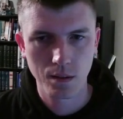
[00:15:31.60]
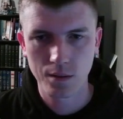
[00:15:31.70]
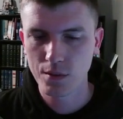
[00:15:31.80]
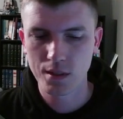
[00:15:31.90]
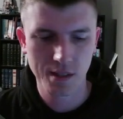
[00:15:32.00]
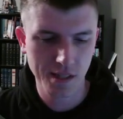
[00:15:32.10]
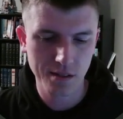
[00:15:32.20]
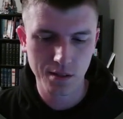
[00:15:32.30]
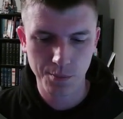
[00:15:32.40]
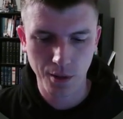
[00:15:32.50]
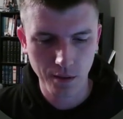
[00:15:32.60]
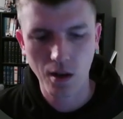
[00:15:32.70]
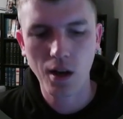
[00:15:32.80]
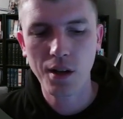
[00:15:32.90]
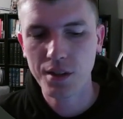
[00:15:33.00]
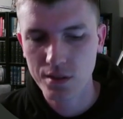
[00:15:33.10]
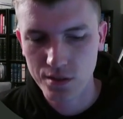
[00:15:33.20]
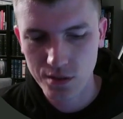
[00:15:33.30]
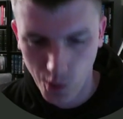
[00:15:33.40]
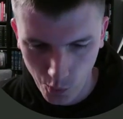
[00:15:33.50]
This is the easiest part. Auth is
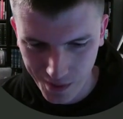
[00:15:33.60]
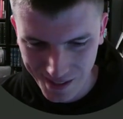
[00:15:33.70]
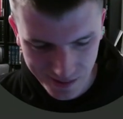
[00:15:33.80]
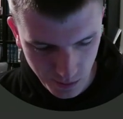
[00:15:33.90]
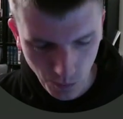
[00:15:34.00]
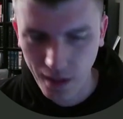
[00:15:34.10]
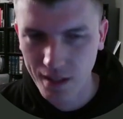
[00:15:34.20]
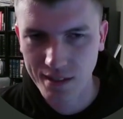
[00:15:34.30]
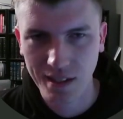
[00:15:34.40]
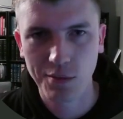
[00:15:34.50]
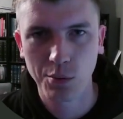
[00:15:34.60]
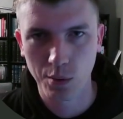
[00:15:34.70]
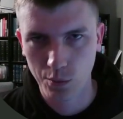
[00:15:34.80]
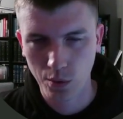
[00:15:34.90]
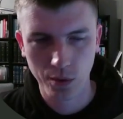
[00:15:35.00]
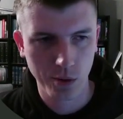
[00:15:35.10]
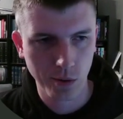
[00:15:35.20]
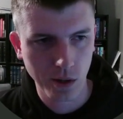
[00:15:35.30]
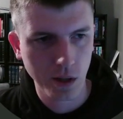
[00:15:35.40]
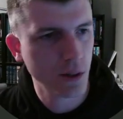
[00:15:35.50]
so easy. Why doesn't everyone roll their own
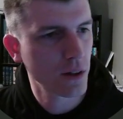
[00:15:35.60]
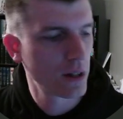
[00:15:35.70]
auth?